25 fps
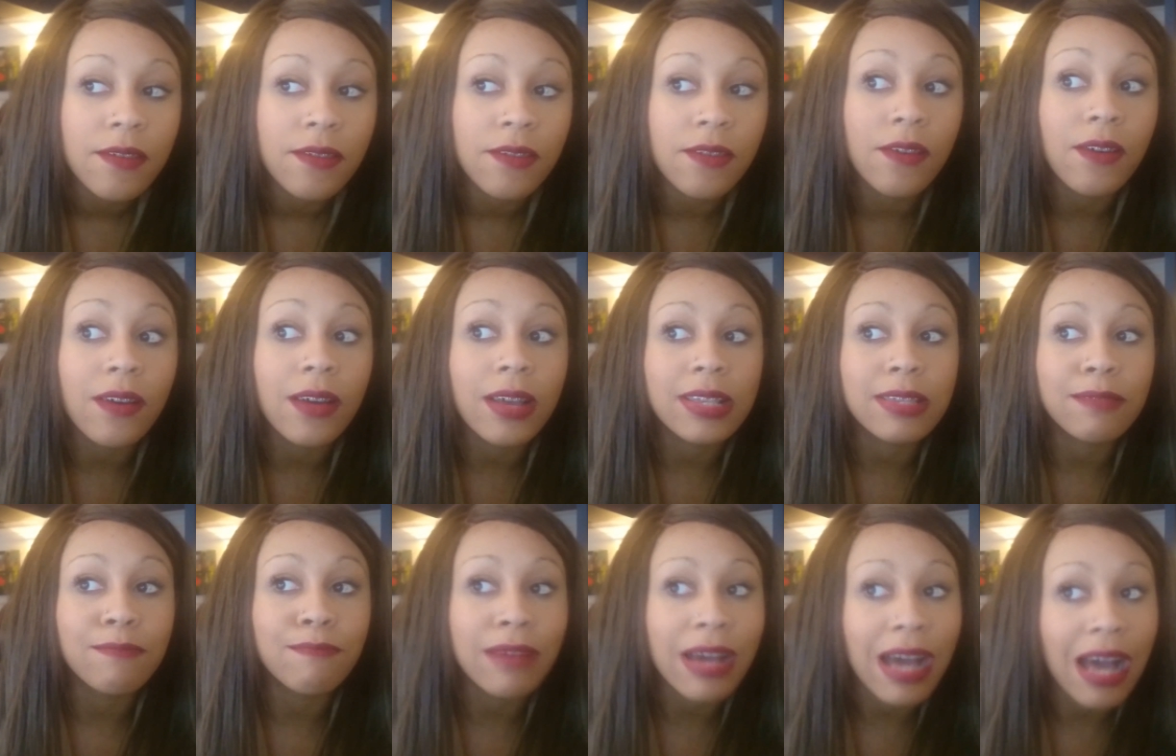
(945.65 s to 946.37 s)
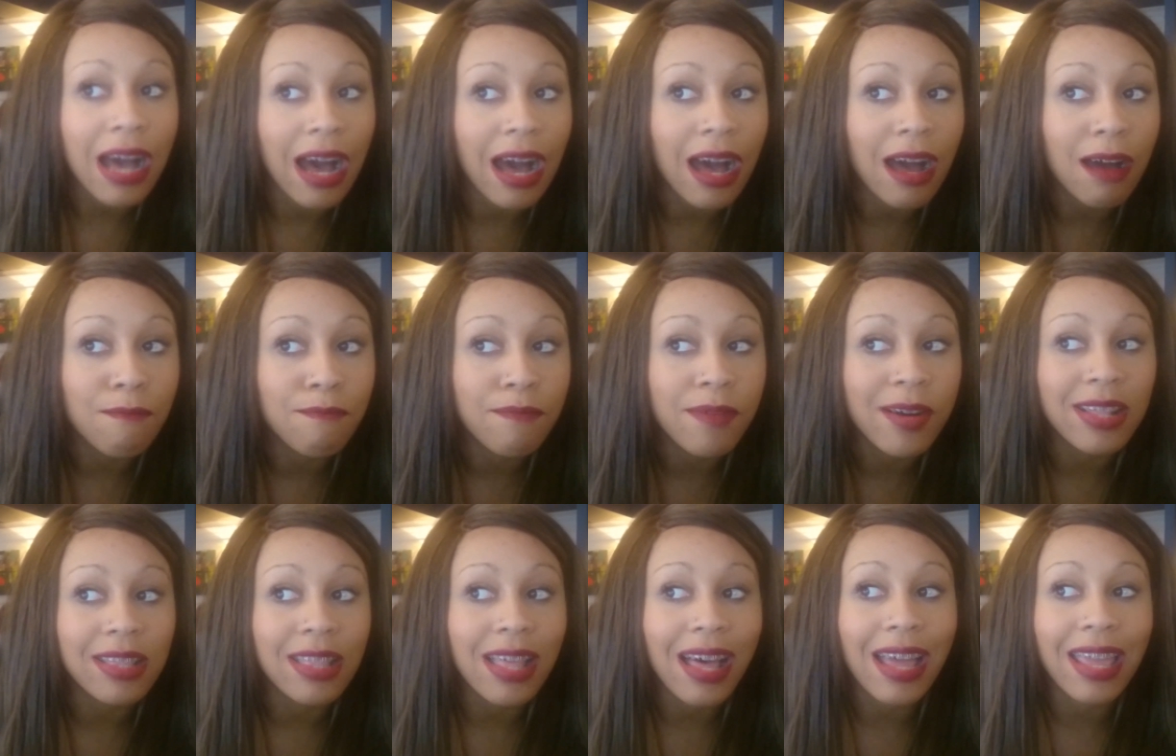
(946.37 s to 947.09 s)
No, it's matte,
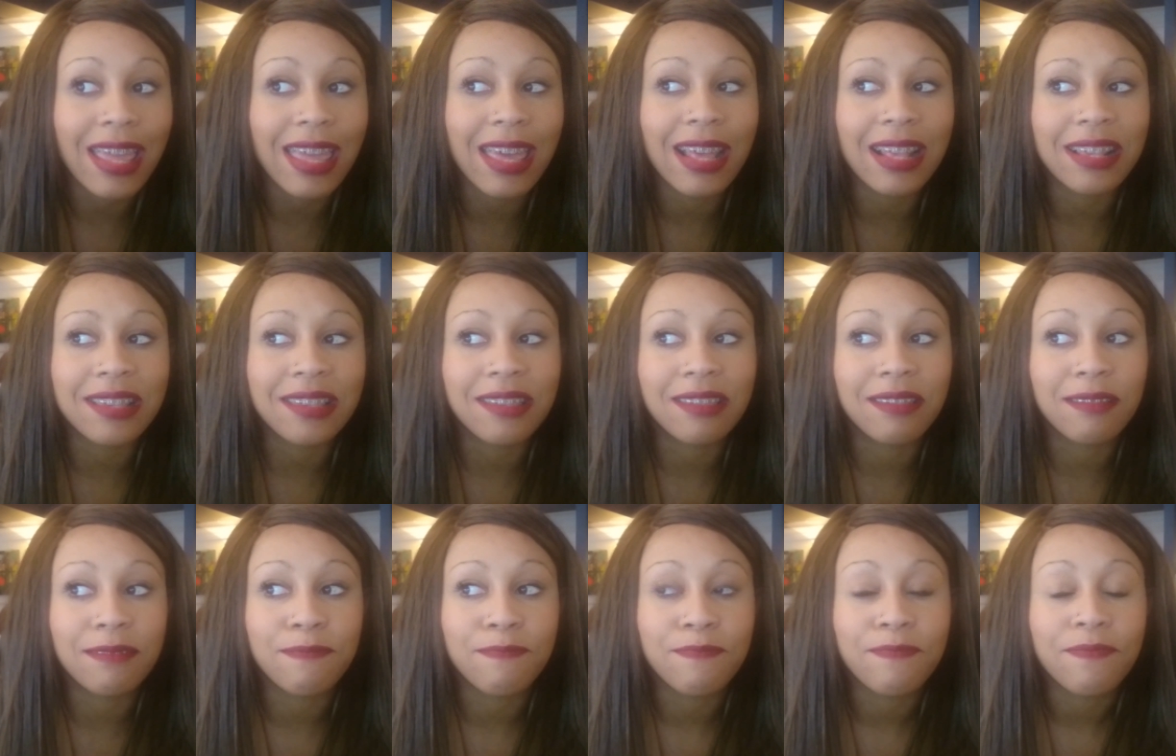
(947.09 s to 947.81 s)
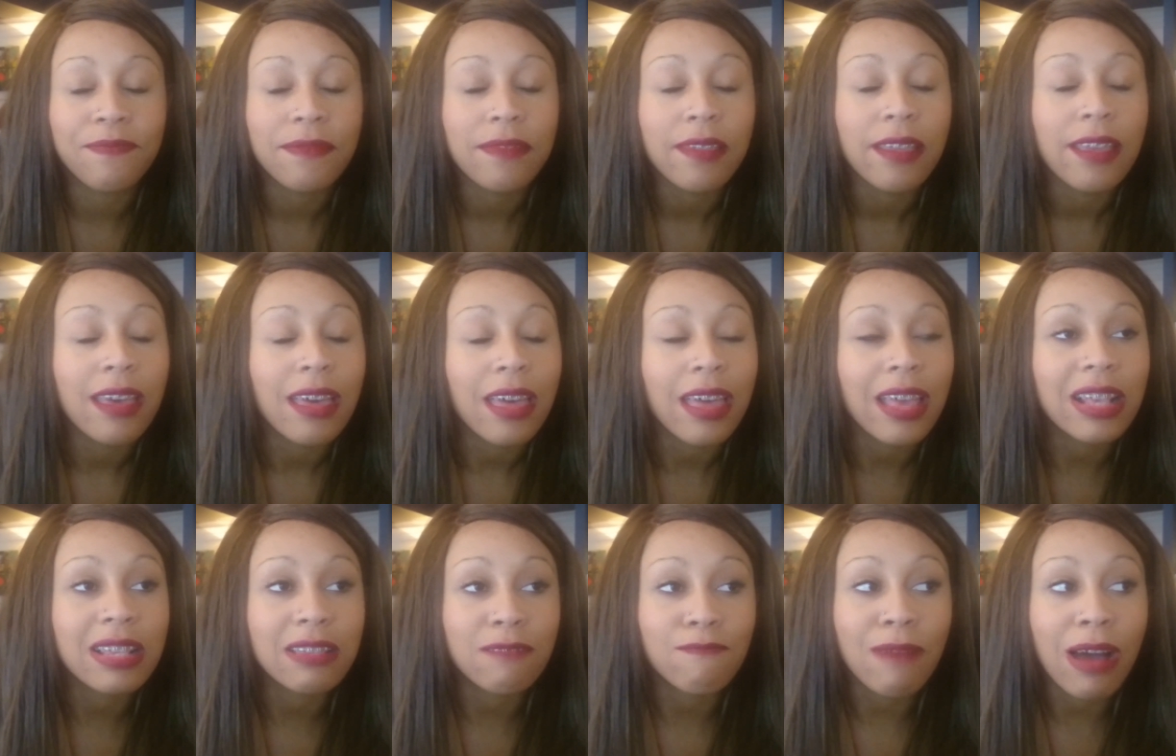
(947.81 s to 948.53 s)
but like, it's
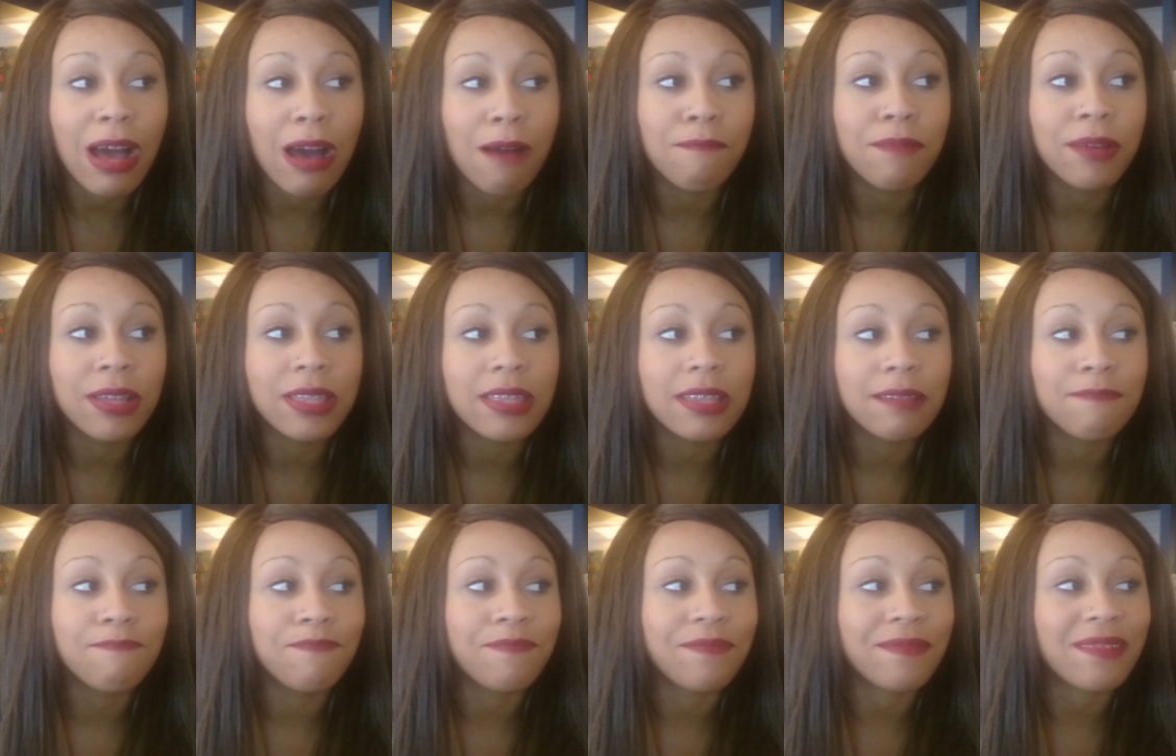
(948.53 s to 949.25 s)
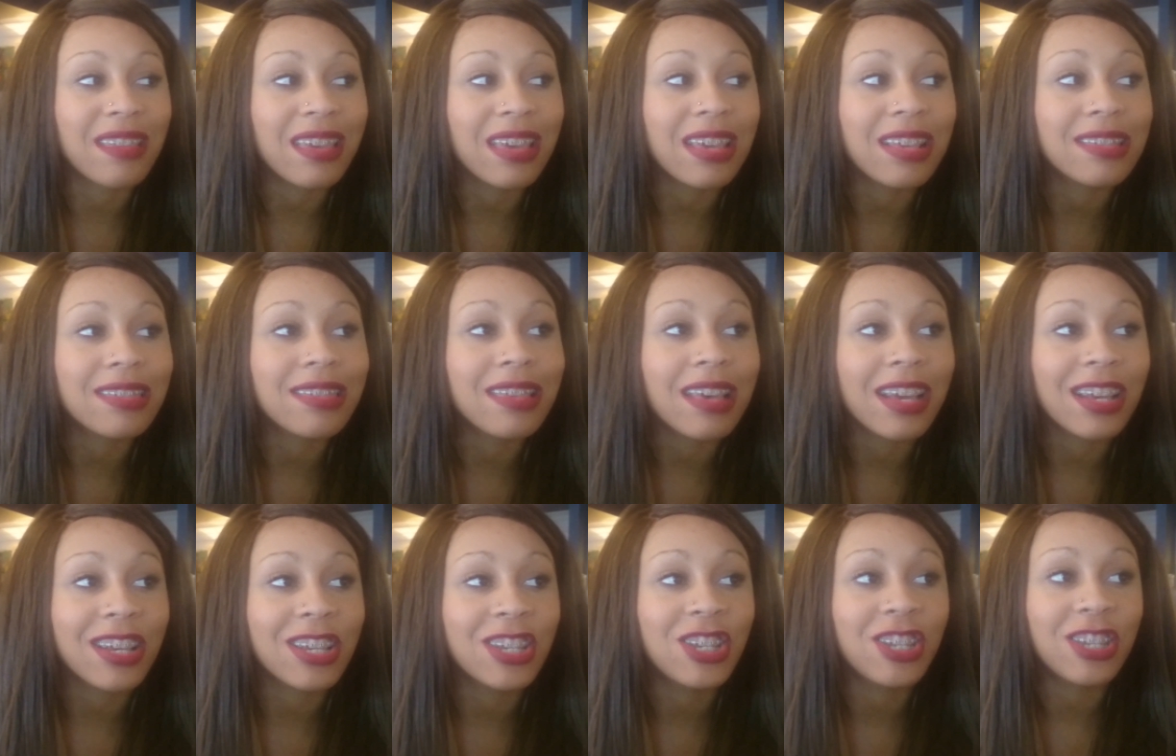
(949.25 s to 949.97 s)
it's matte, but the it's
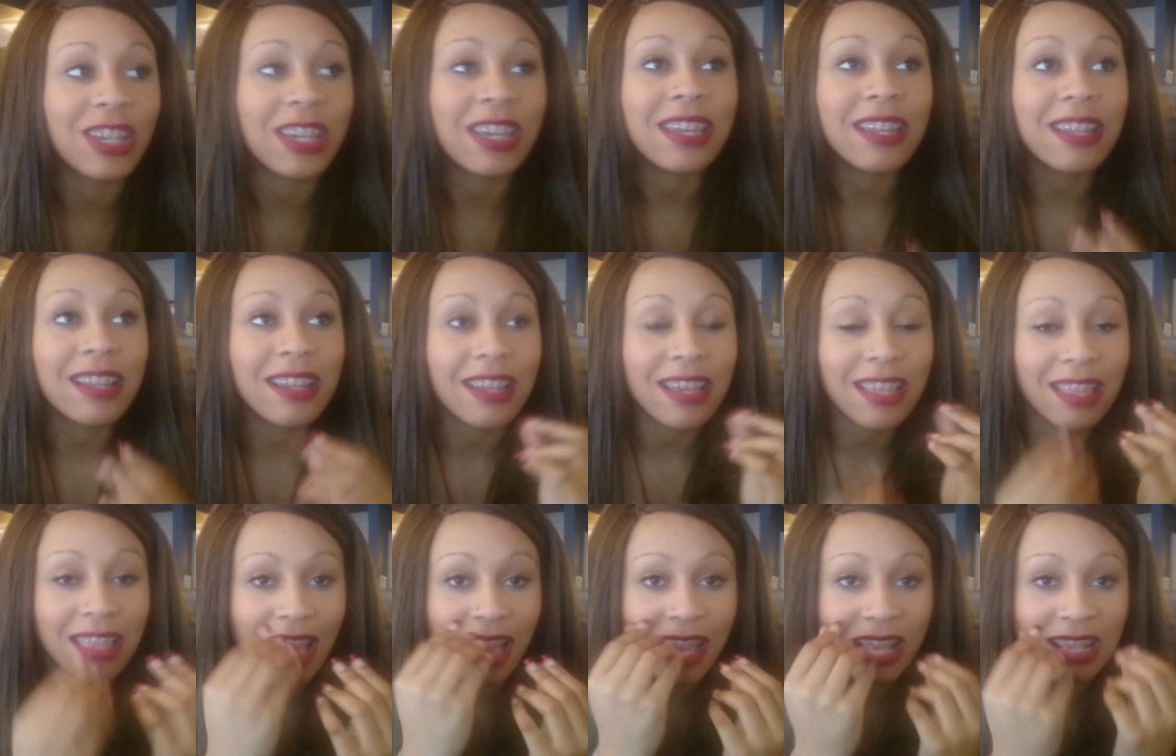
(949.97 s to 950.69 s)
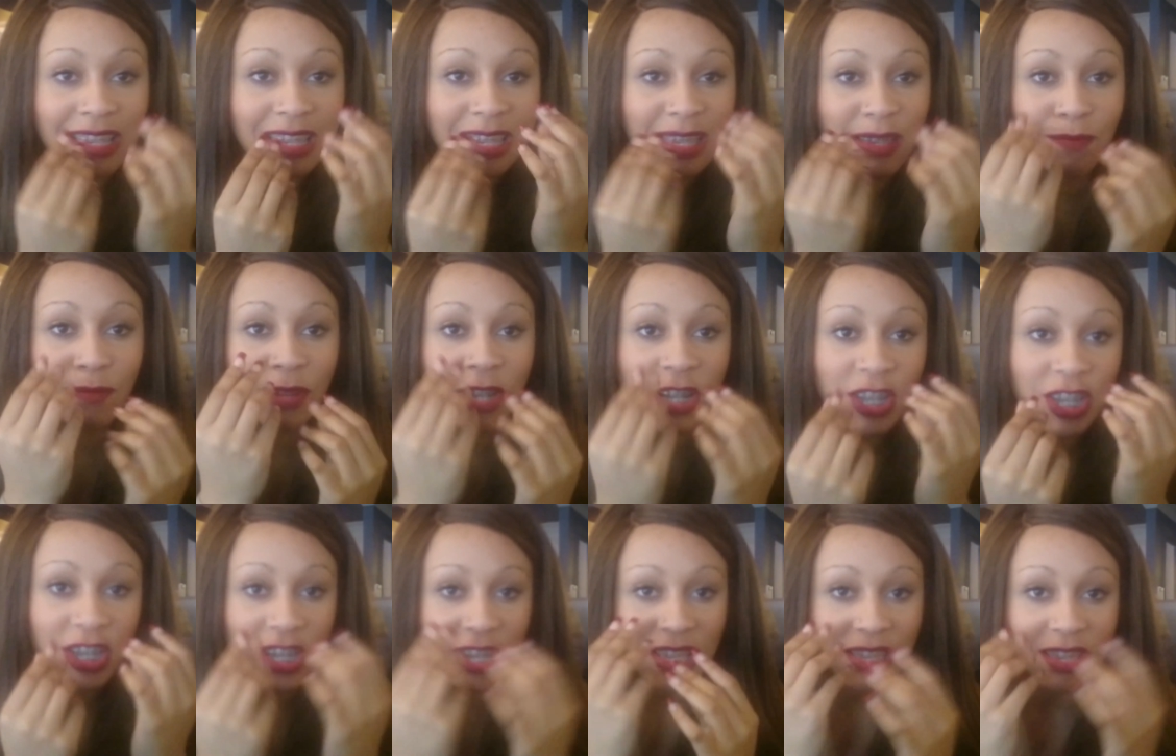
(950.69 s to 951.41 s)
like sheen and it like
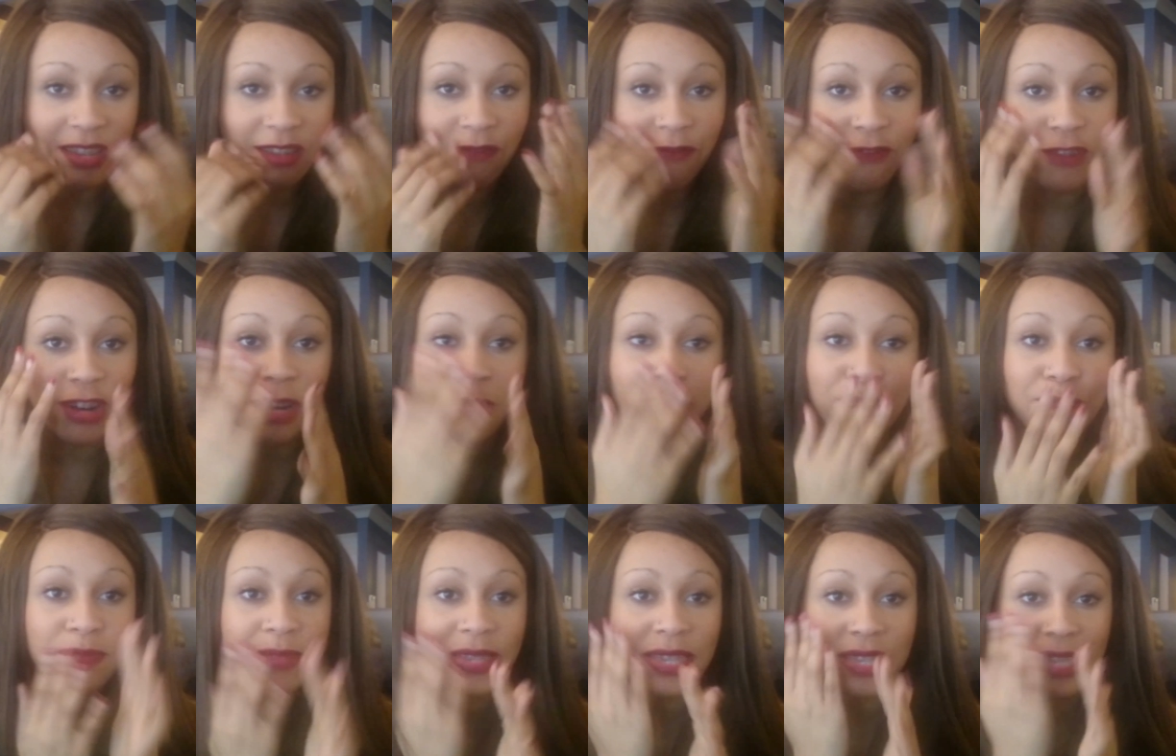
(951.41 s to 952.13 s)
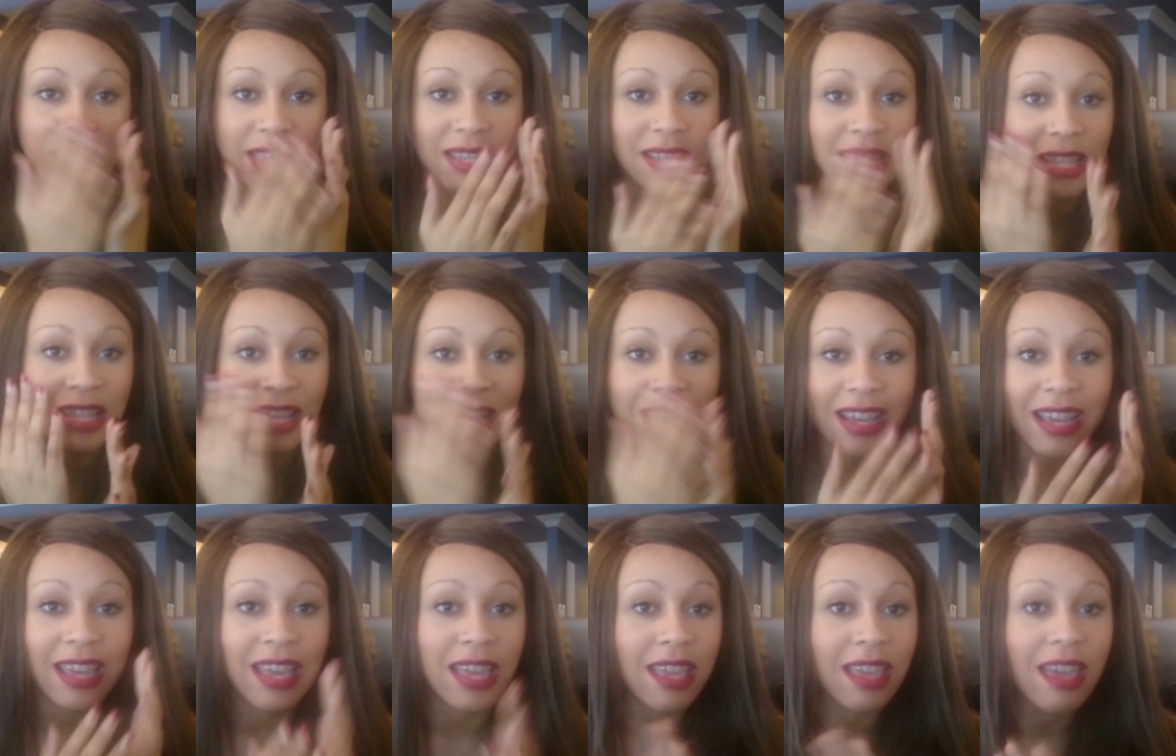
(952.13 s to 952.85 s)
smudges and rubs and like
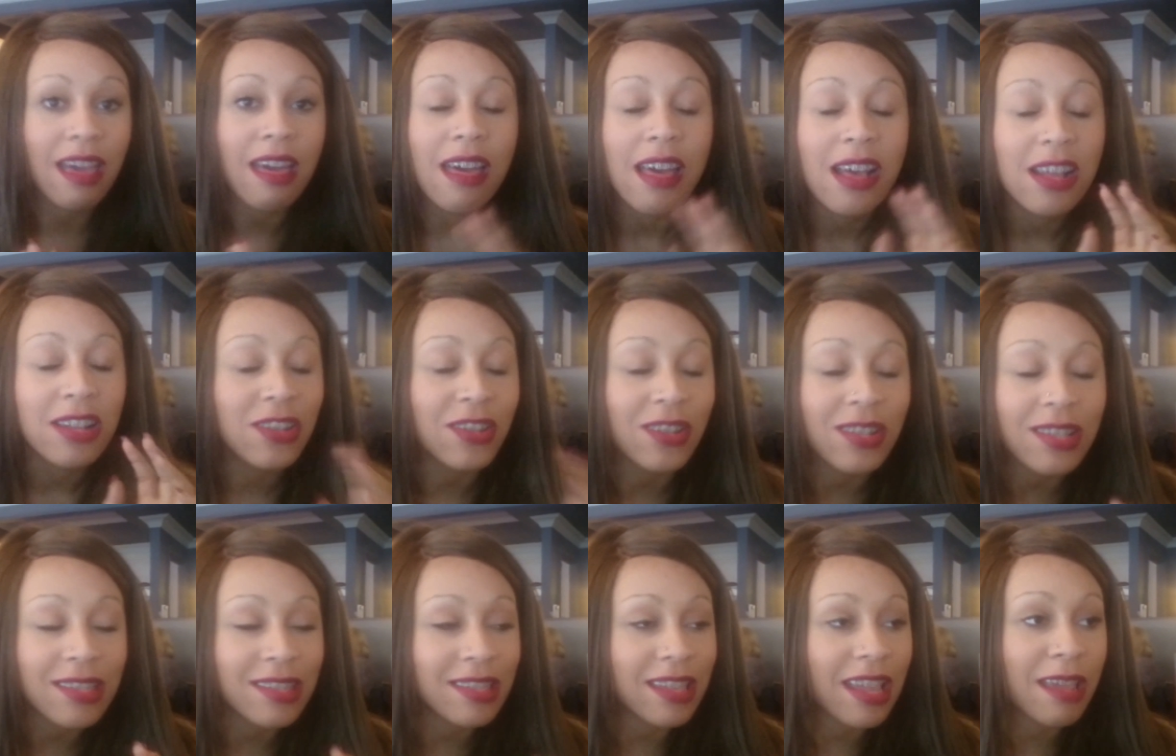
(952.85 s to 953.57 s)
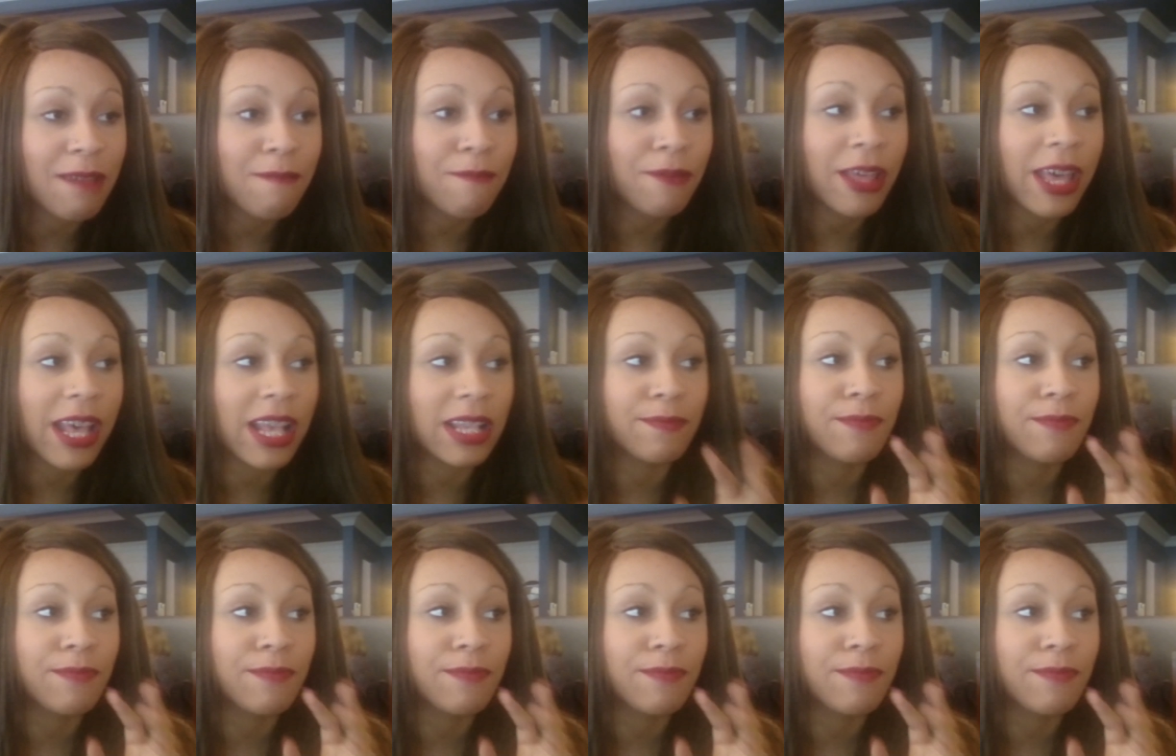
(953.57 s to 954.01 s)
right. doesn't stay in place.